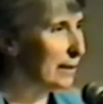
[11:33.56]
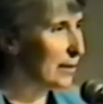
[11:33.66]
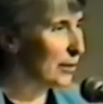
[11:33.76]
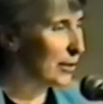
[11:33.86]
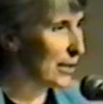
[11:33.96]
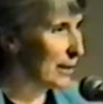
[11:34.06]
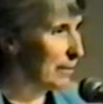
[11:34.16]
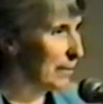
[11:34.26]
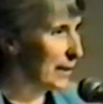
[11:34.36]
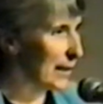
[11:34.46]

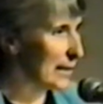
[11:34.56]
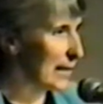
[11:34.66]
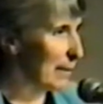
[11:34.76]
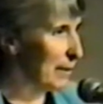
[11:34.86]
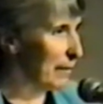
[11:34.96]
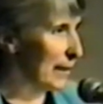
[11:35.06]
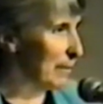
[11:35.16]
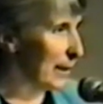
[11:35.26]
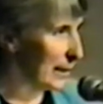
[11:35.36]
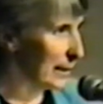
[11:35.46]
Jim and Tammy Faye
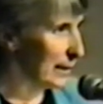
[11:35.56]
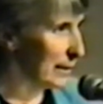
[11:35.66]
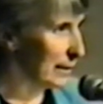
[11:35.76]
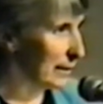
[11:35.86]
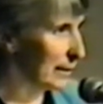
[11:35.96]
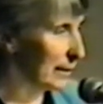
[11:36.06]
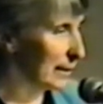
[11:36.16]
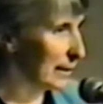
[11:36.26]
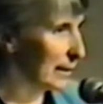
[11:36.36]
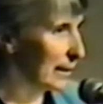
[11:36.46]
Baker,
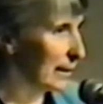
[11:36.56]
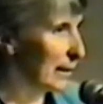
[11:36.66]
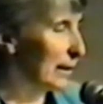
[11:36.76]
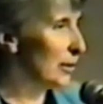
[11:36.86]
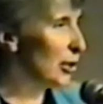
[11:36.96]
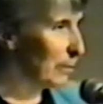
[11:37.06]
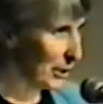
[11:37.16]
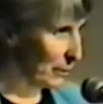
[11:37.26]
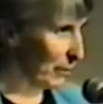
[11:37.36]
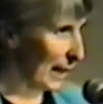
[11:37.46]
Jimmy
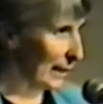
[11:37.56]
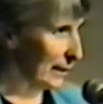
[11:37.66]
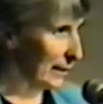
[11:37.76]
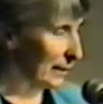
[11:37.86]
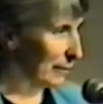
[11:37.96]
Swaggart.